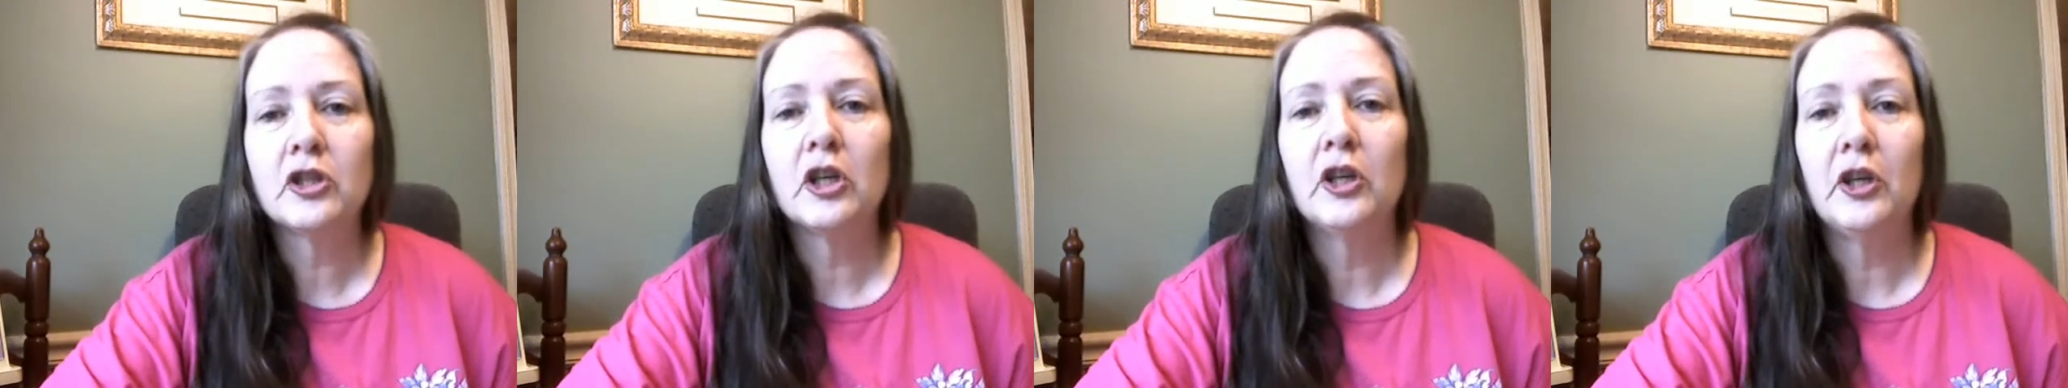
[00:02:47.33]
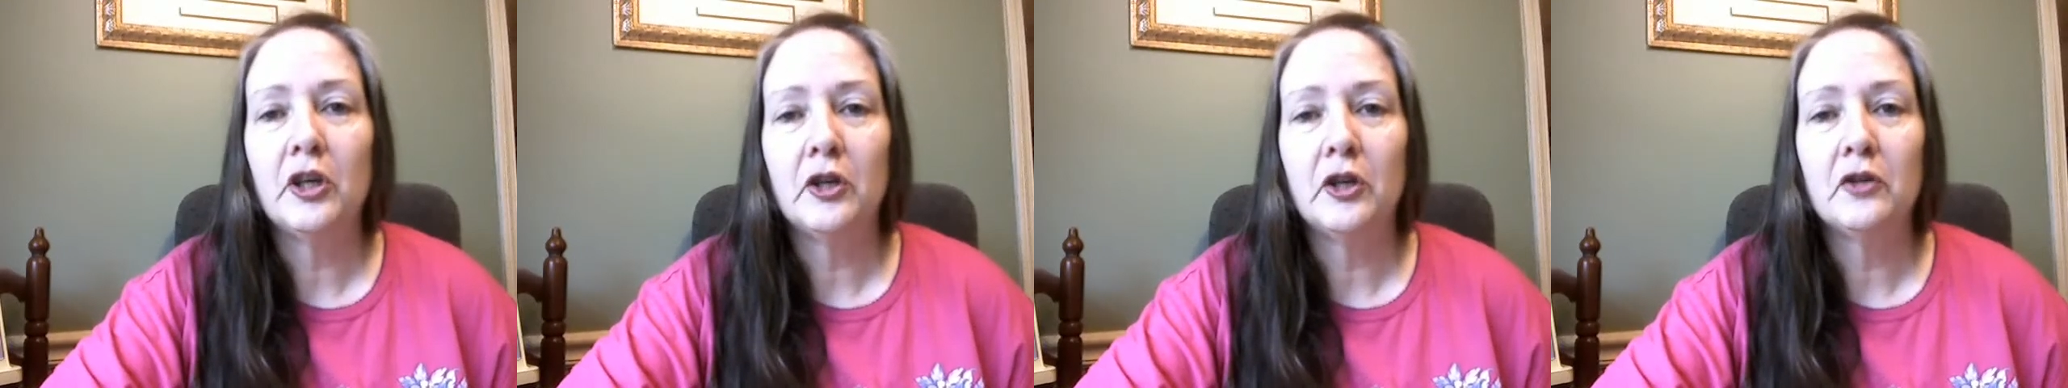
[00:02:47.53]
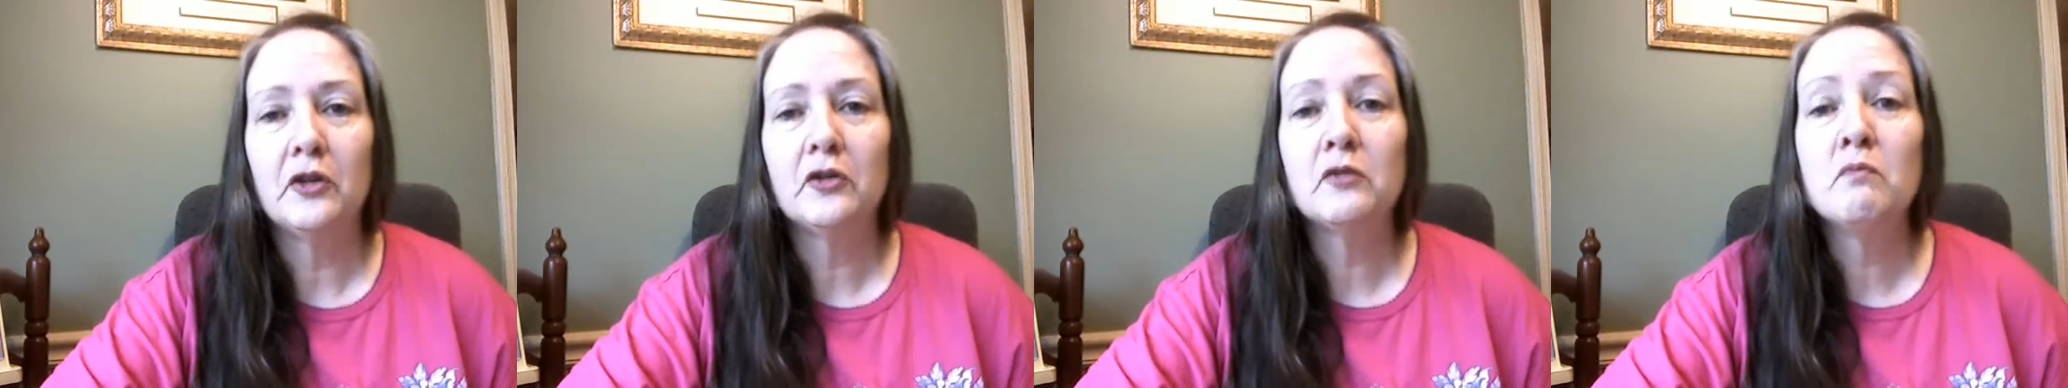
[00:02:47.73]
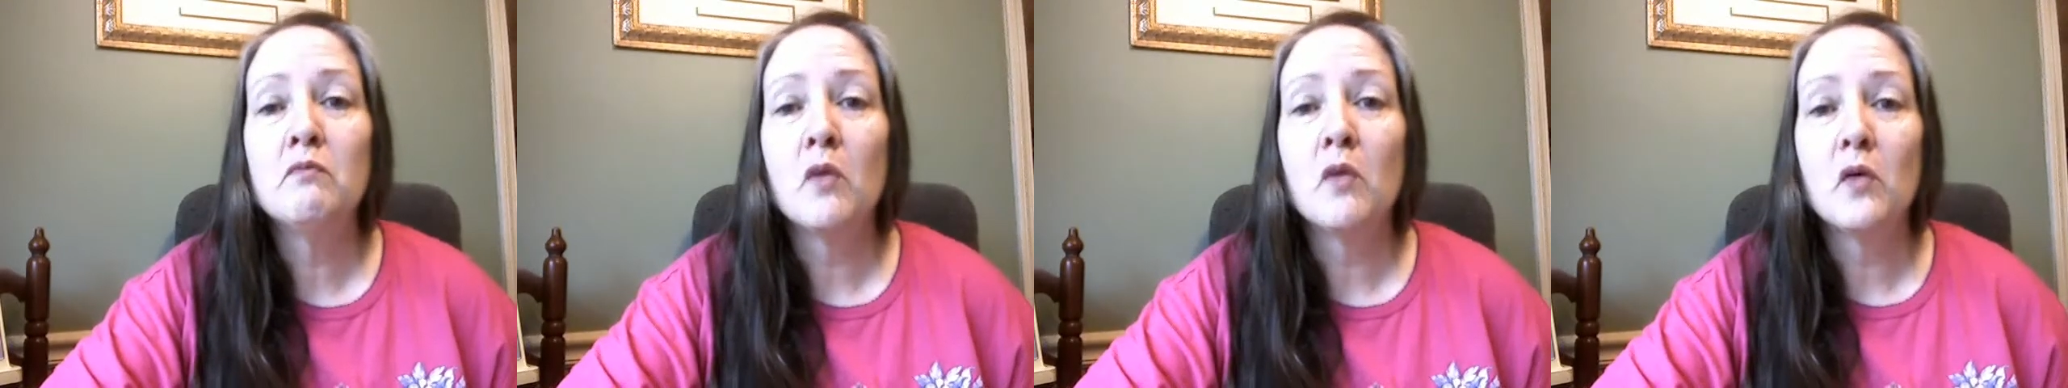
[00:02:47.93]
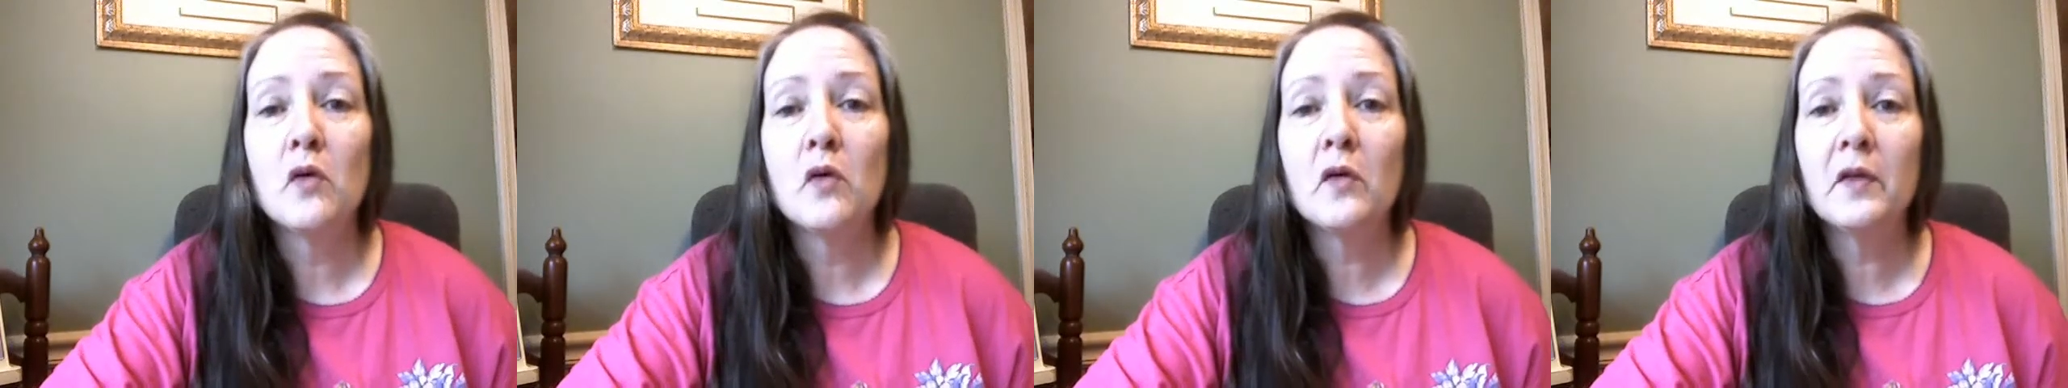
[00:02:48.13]
to use
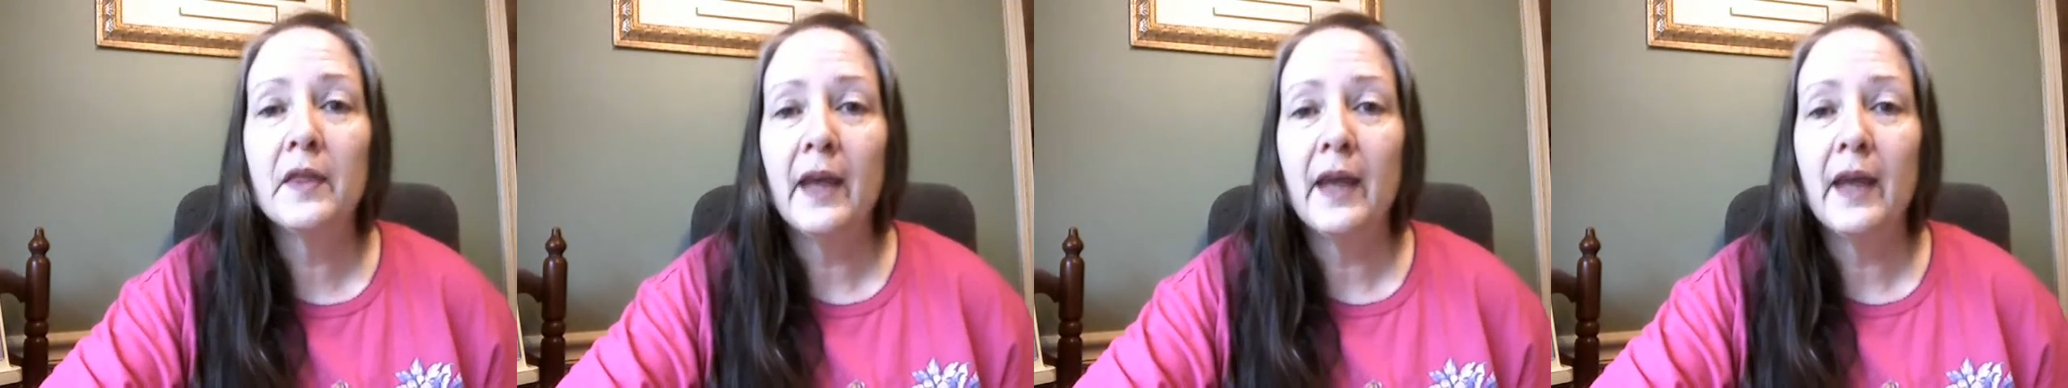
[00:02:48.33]
more